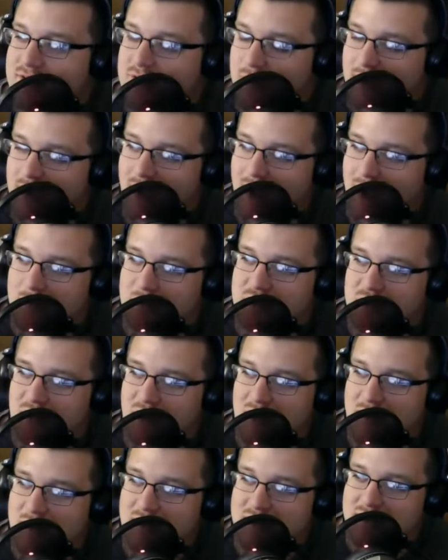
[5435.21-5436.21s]
so I was
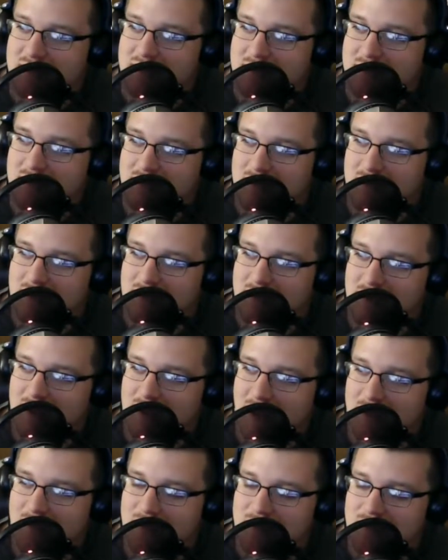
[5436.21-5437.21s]
right about
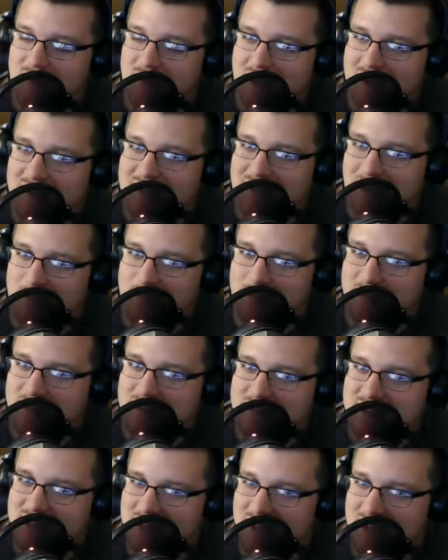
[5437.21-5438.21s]
everything except the
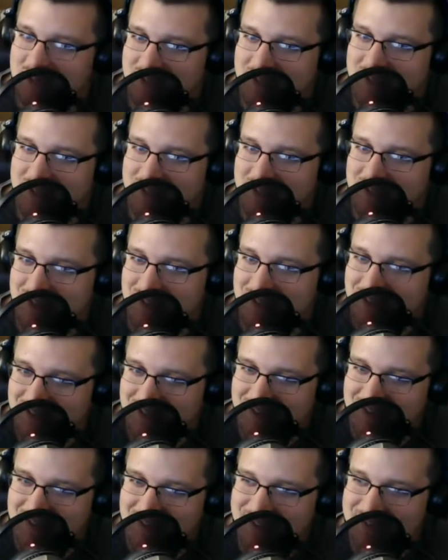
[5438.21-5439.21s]
C.
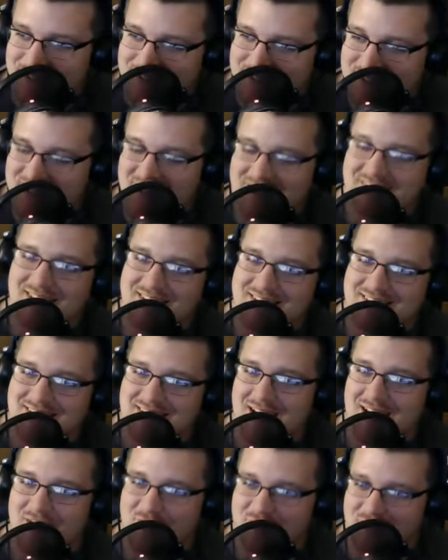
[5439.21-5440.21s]
So just take that
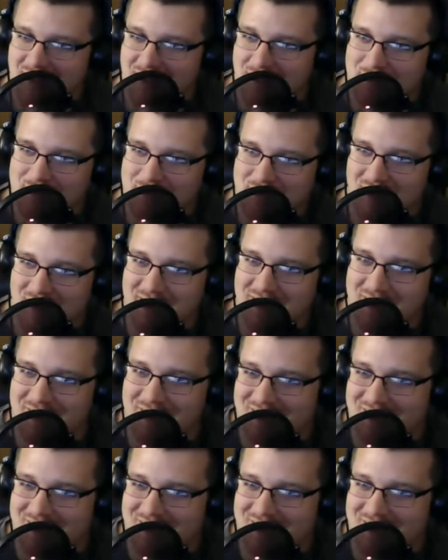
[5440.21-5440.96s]
C out, and that was right.